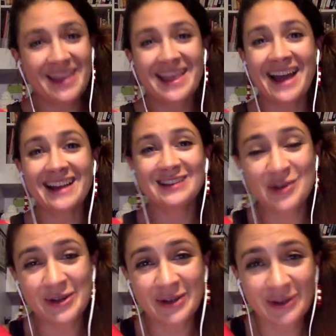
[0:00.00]
that is
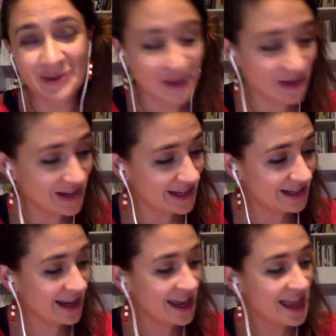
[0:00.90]
your
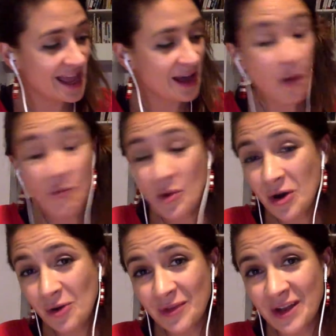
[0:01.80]
drawing
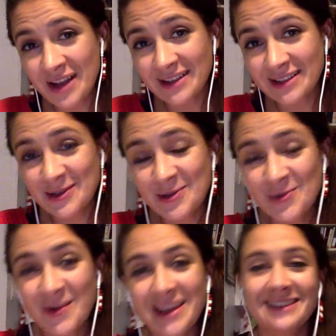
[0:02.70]
homework for the next two
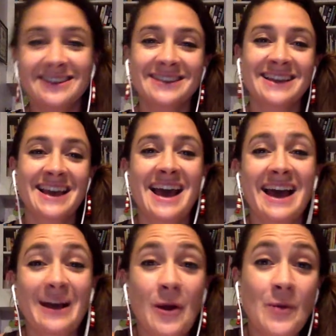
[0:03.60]
weeks.
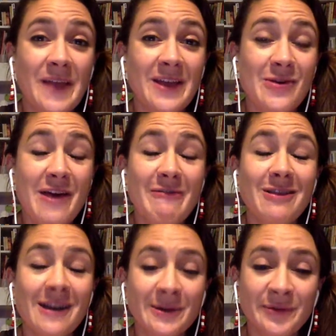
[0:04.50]
I hope that you have a
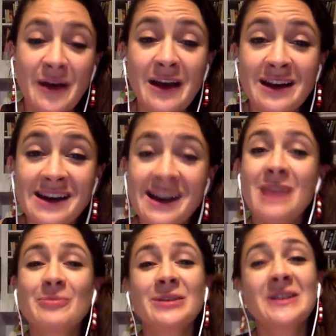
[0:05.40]
lot of fun.
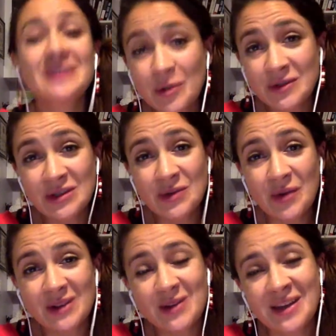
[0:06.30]
Please post your
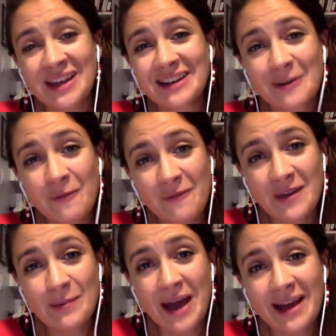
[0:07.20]
work so I can get a little
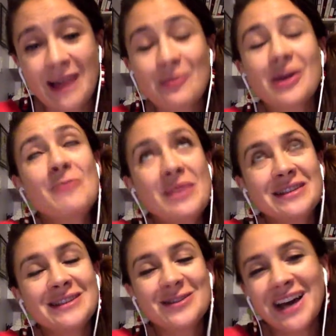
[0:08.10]
feedback. I'm going to
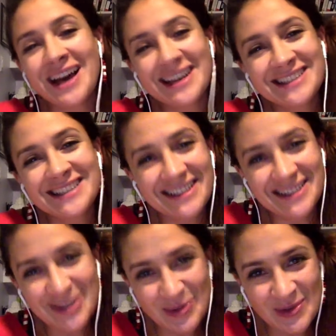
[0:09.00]
miss you guys
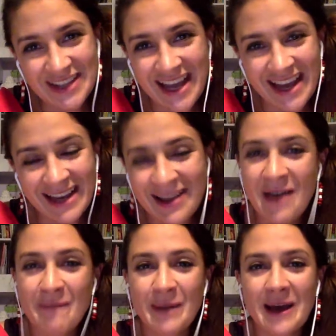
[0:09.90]
next Tuesday,
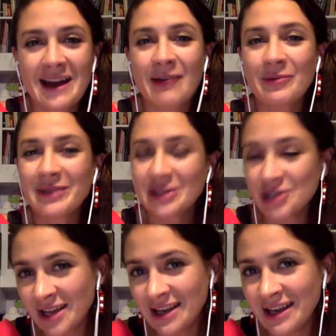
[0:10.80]
but I will be
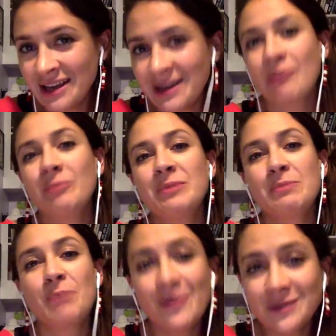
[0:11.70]
checking in. I will be
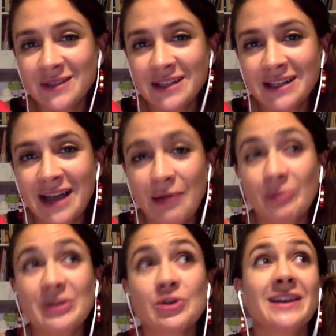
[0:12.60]
posting. I will
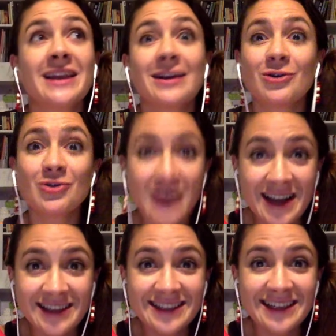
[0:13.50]
be drawing like
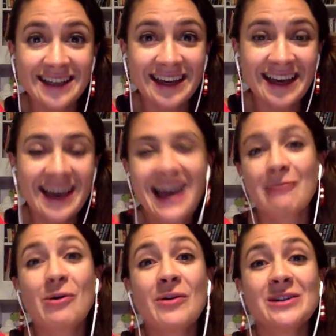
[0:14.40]
crazy.
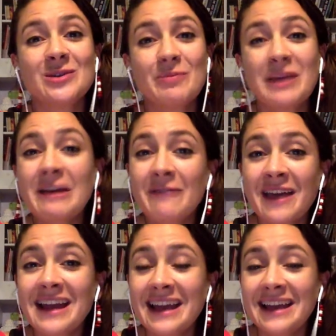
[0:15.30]
I'm going to a big
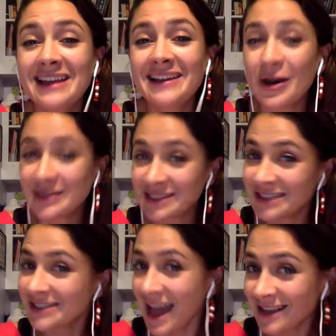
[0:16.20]
event in
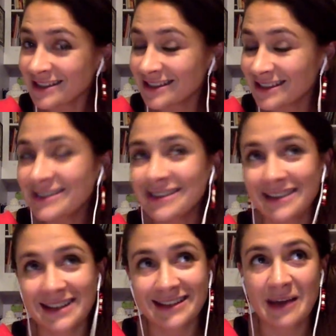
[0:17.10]
Austin, Texas
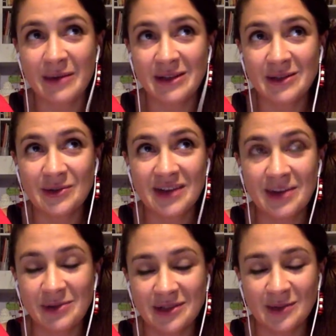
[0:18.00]
this coming Tuesday,
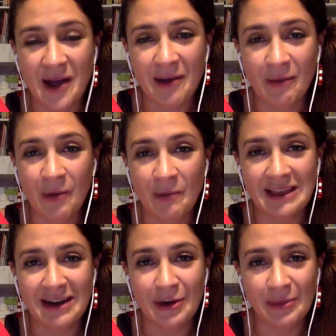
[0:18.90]
which is why I won't be
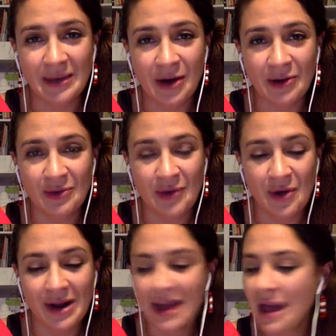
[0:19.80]
there. I'll be on the
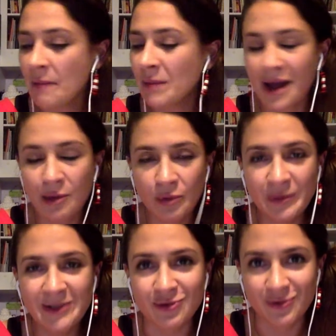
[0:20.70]
road, but I will
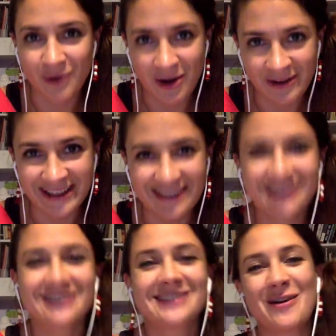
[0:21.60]
be drawing.
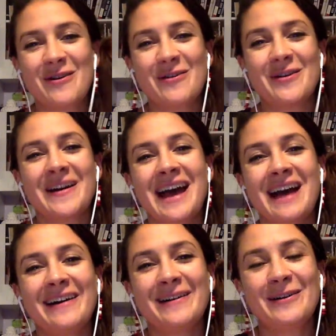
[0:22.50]
So
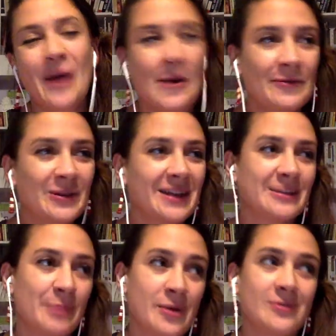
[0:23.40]
I'll hopefully get
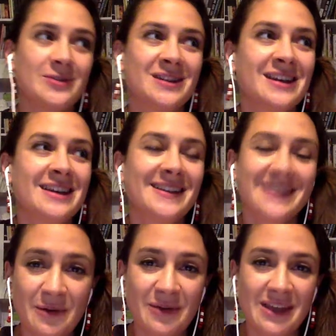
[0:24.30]
to post
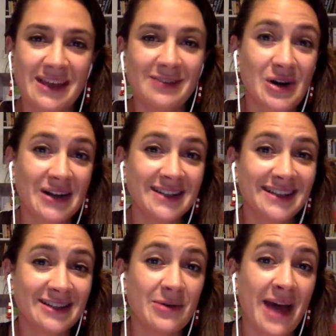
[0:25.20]
some of the drawings I
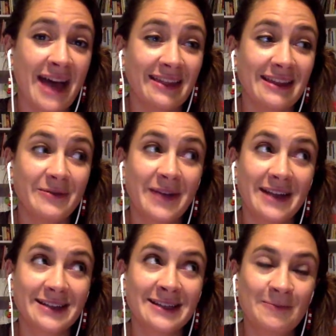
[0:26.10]
do at the
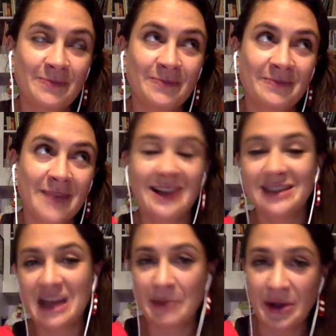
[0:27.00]
event.
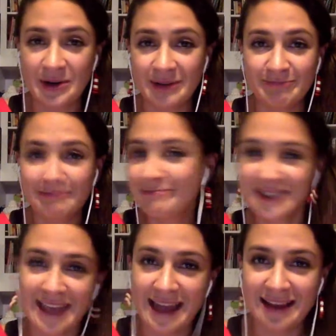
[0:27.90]
Anytime I go to
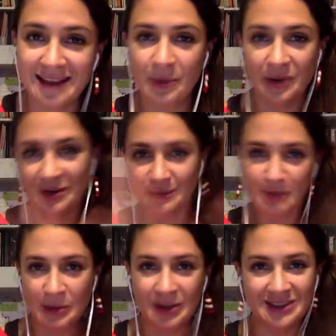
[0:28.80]
see anything where there's
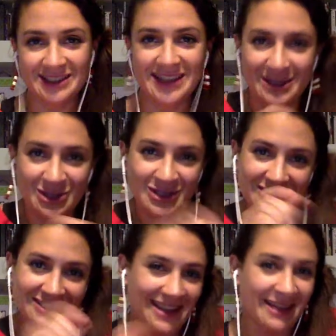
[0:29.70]
people on stage,
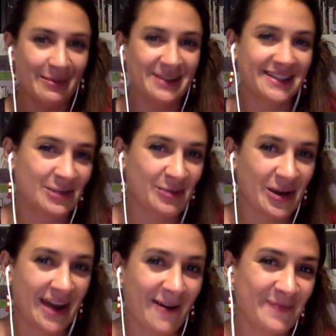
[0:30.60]
get my
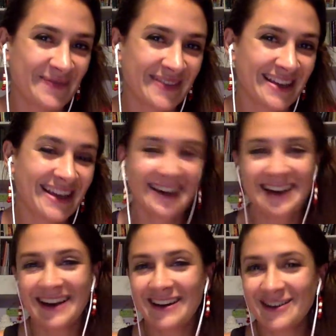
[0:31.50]
sketchbook out.
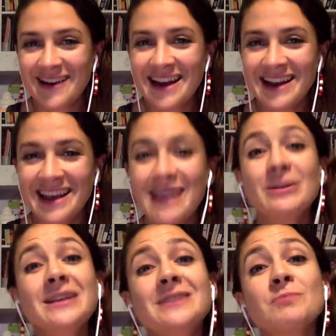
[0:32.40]
Alrighty,
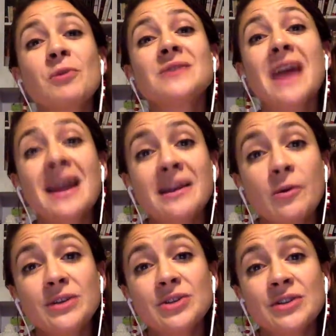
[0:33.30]
please post any
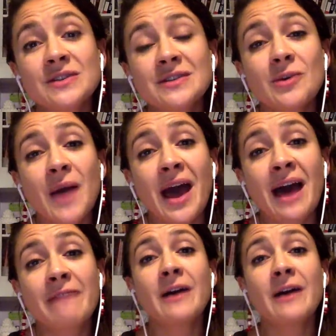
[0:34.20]
questions that you have